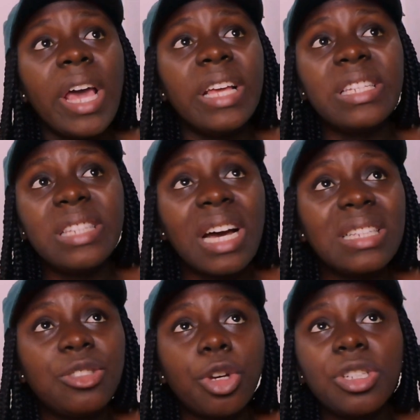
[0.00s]
his
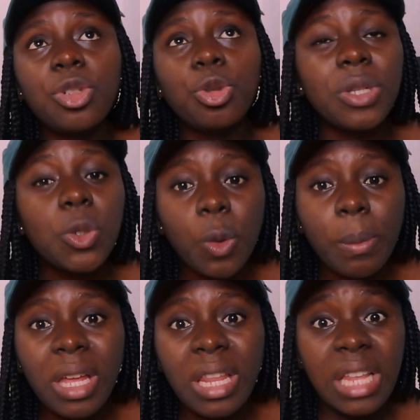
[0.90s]
dad just treats
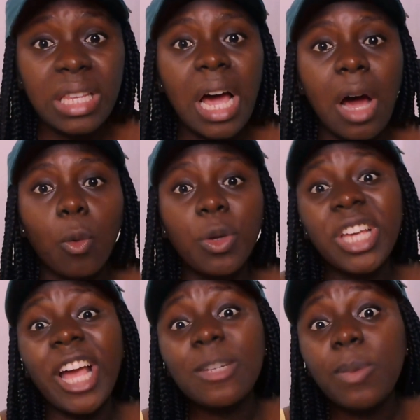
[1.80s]
women anyhow,
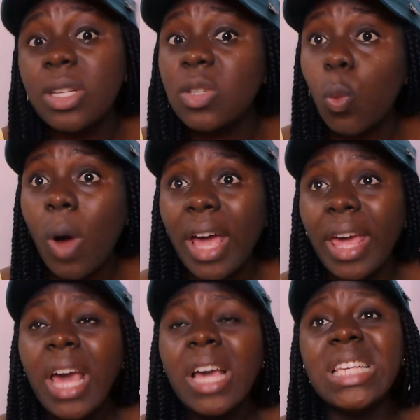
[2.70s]
which explains
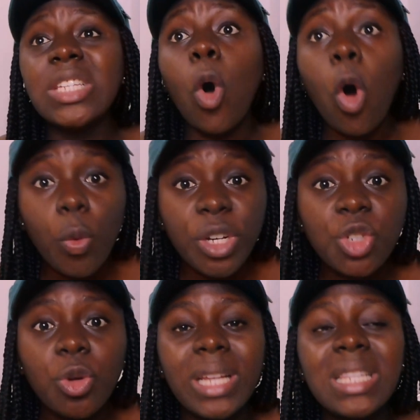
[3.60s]
why he's always
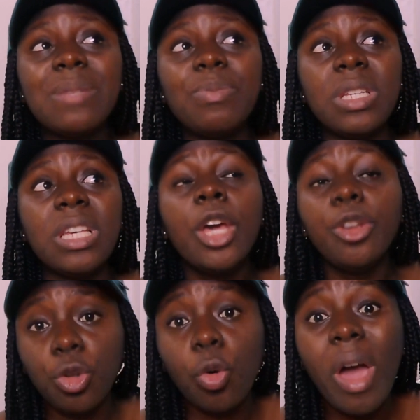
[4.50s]
trying to be,
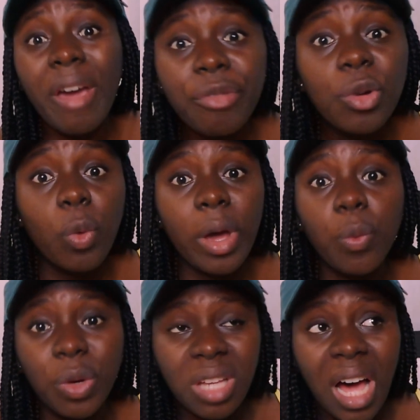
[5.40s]
you know, everywhere
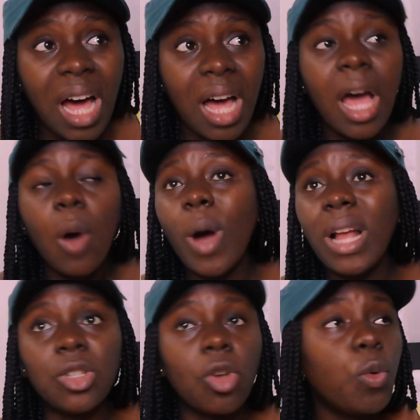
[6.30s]
with her, why
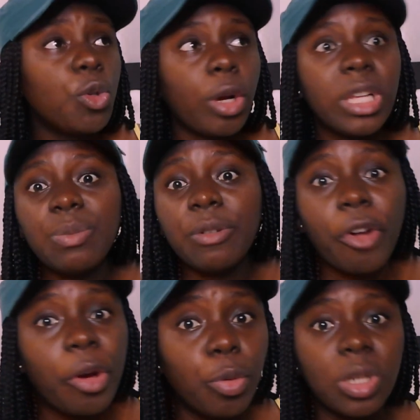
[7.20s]
he's always trying to be
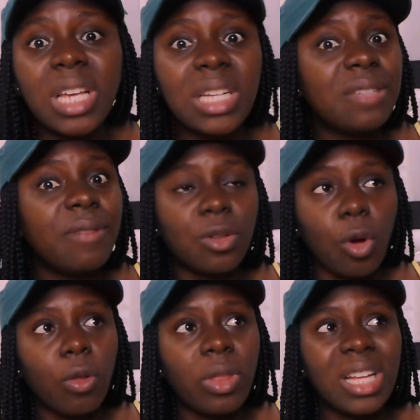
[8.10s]
very protective and
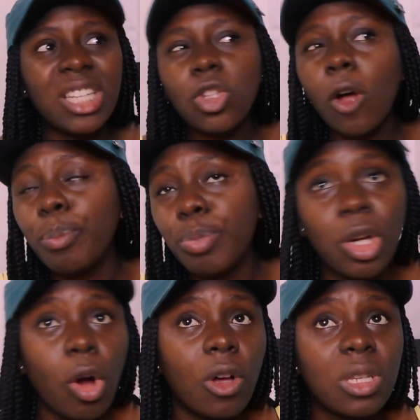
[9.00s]
all that. It's not
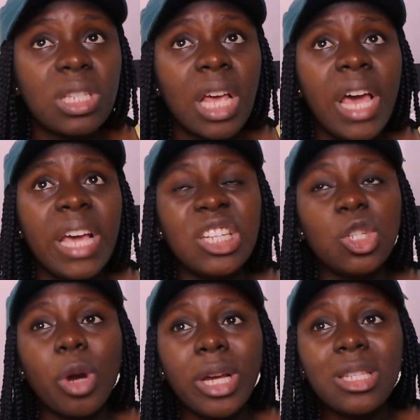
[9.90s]
because he's
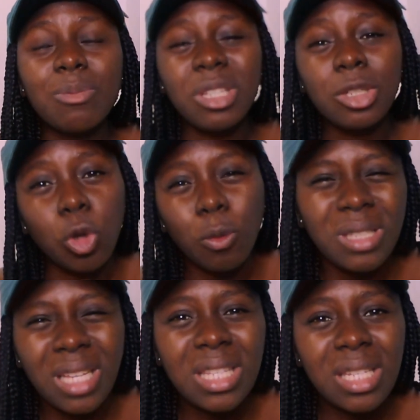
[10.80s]
trying to be
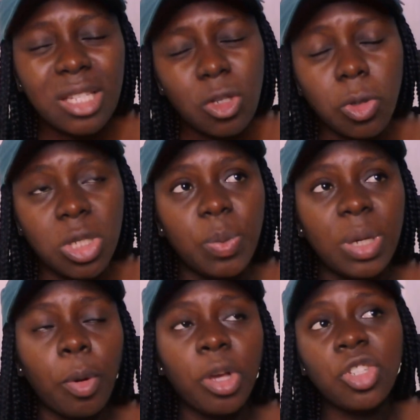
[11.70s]
dominating, so to
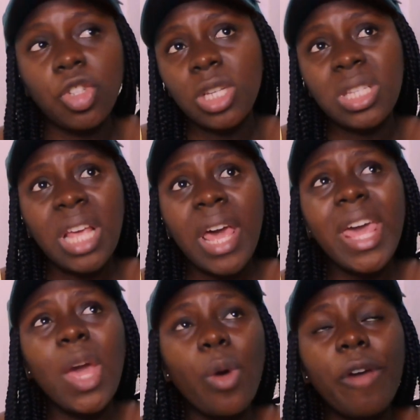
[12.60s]
speak, but it's just
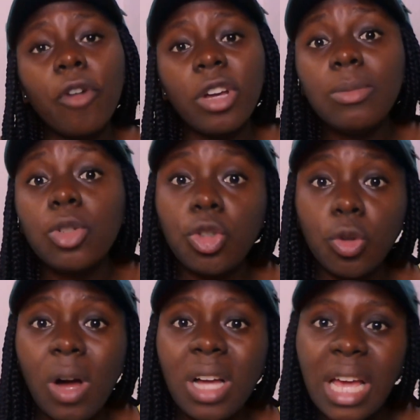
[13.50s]
a way for him to
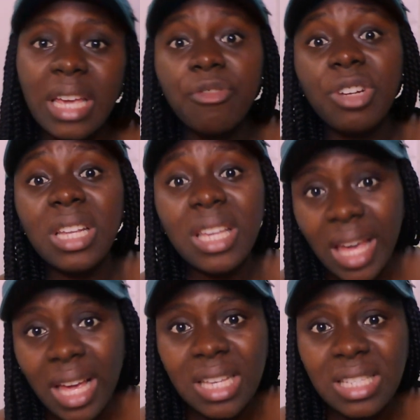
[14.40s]
show her that he really
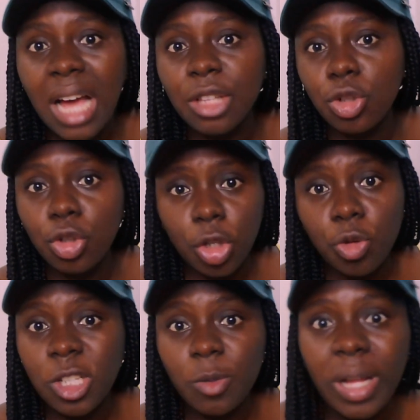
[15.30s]
cares and, you know, just
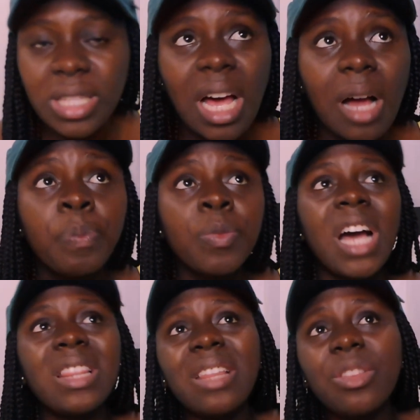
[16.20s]
respect her.
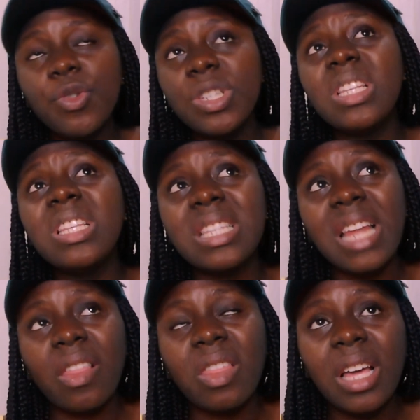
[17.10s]
And that the reason he's
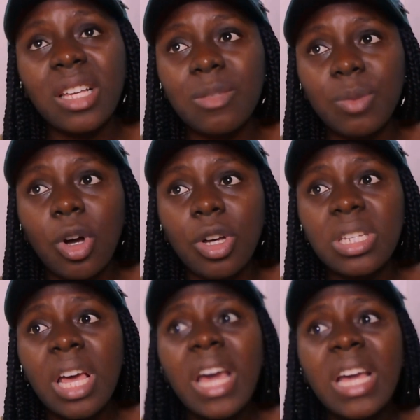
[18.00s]
like that is
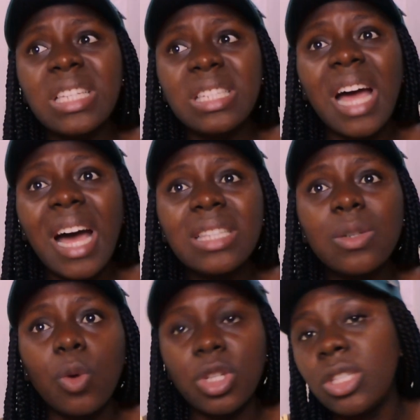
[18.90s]
because his
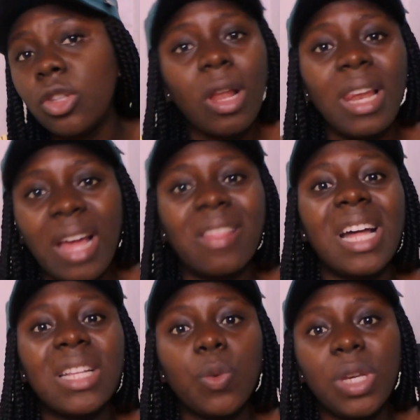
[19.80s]
dad was not like
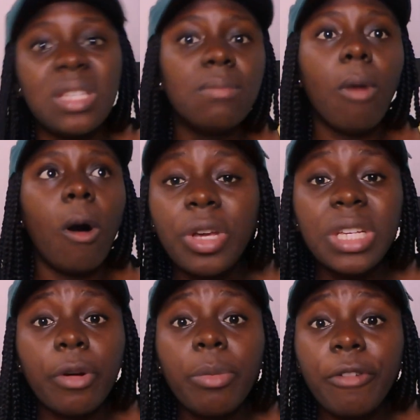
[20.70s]
that with his mom.
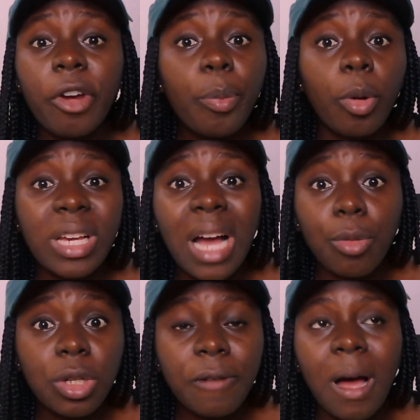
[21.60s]
He's from a very
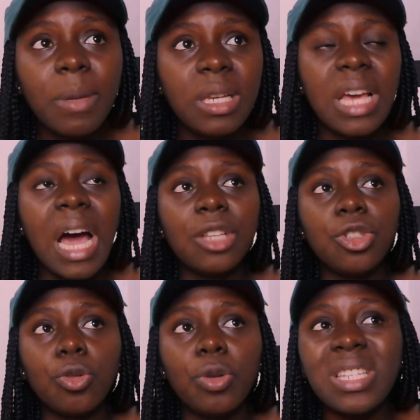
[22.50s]
polygamous family, and,
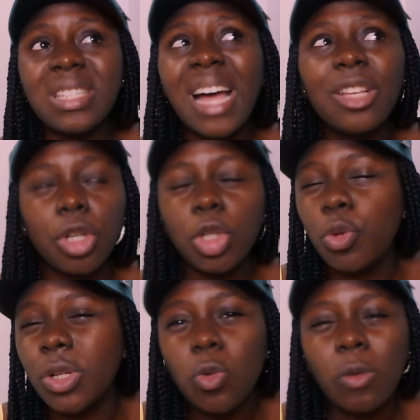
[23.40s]
you know, his dad just
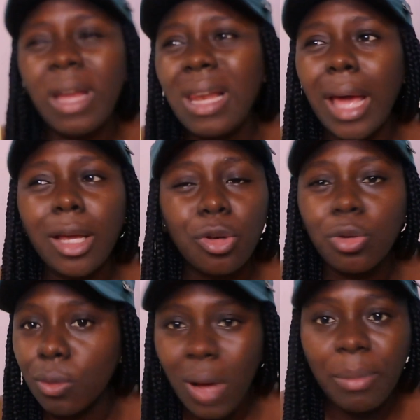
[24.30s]
treats women like, you
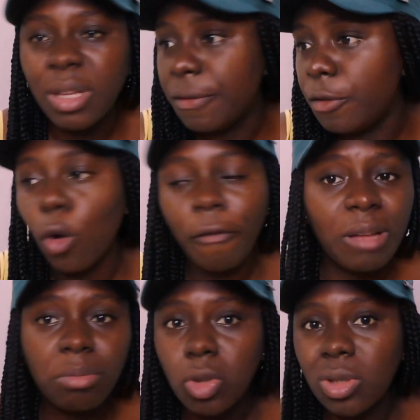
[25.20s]
know, I mean, if you
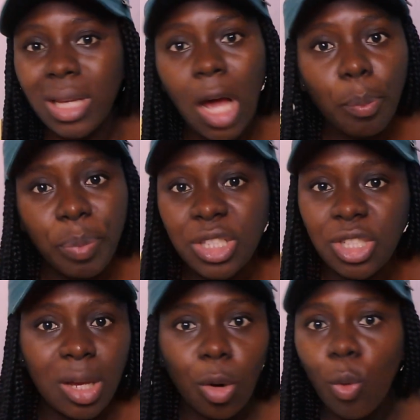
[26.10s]
offend me today, I'll pick the
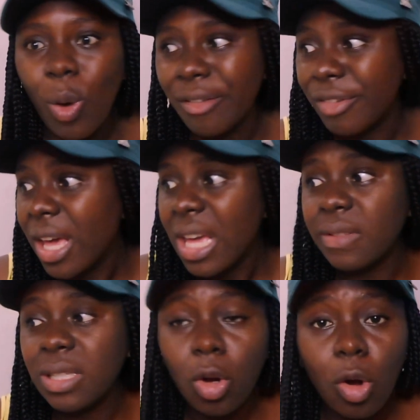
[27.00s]
second wife. If
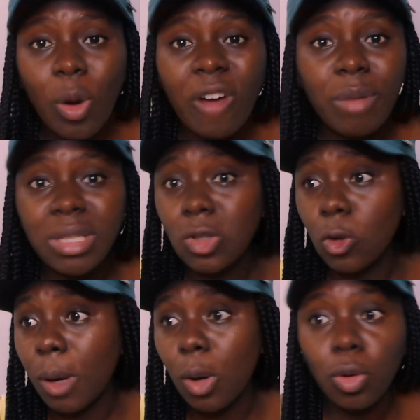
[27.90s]
the second wife messes
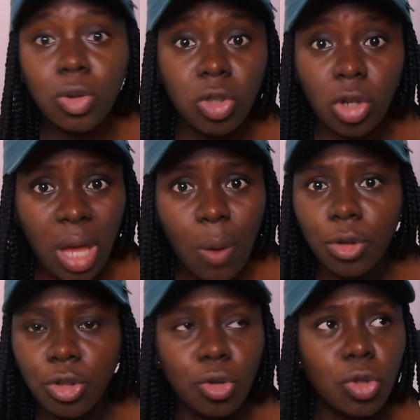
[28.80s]
up, I'll go to the other
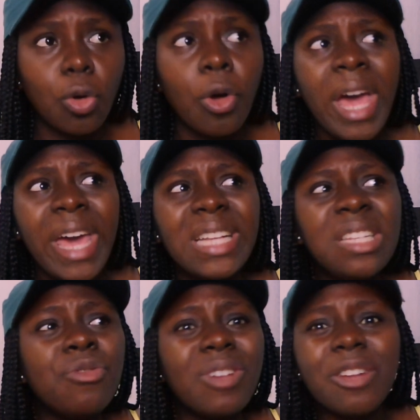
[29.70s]
one, you know. So he
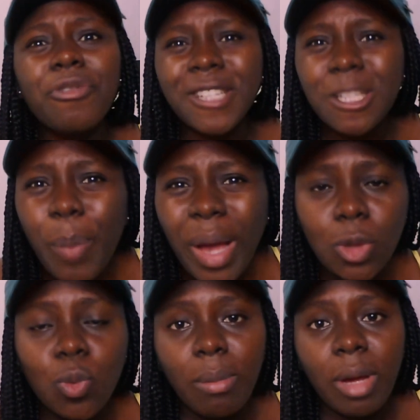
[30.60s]
didn't really
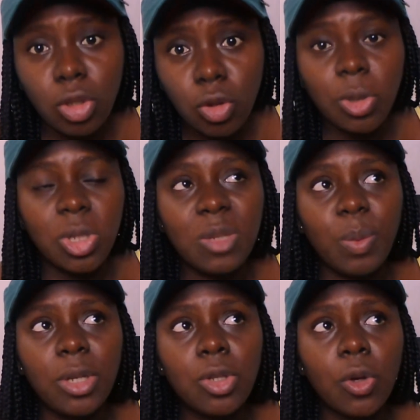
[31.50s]
respect women, so to
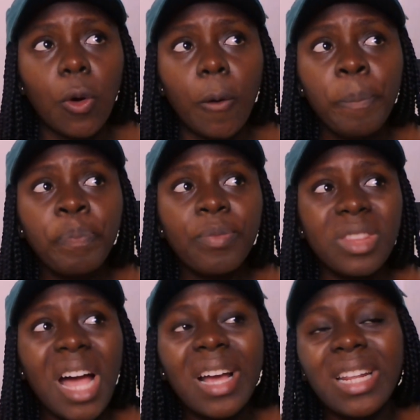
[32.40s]
speak. So
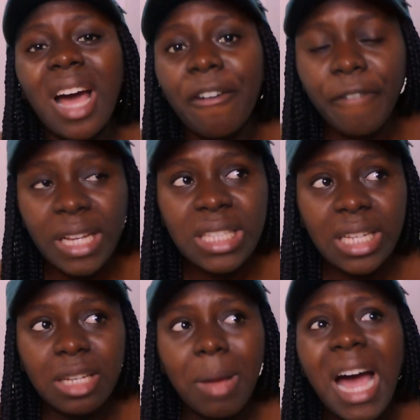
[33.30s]
that kind of
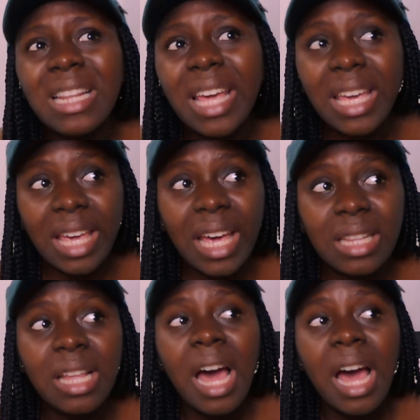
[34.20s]
affected him. And again,